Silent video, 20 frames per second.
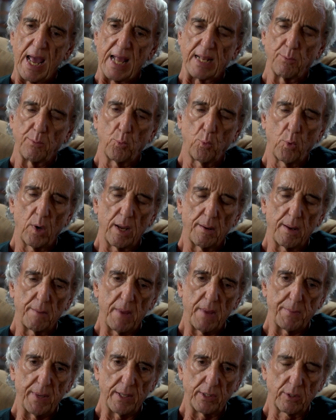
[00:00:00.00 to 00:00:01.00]
And
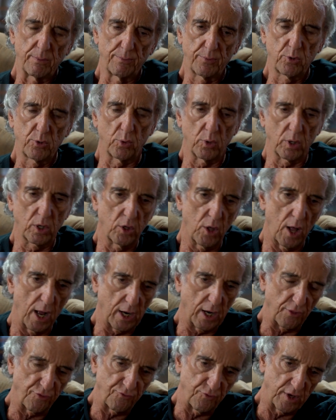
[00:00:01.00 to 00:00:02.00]
maybe 2
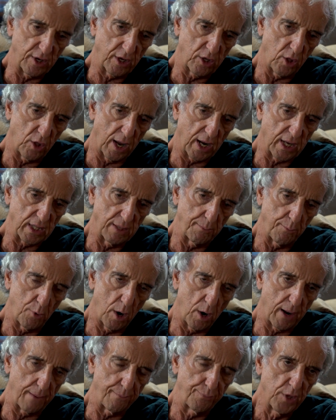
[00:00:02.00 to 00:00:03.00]
o'clock or 3 o'clock in the
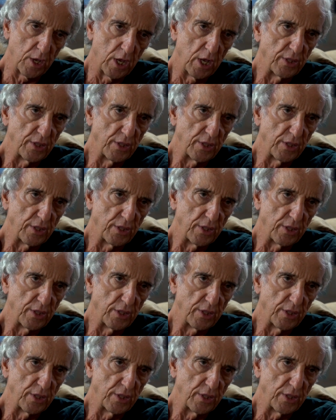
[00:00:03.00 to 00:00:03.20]
morning,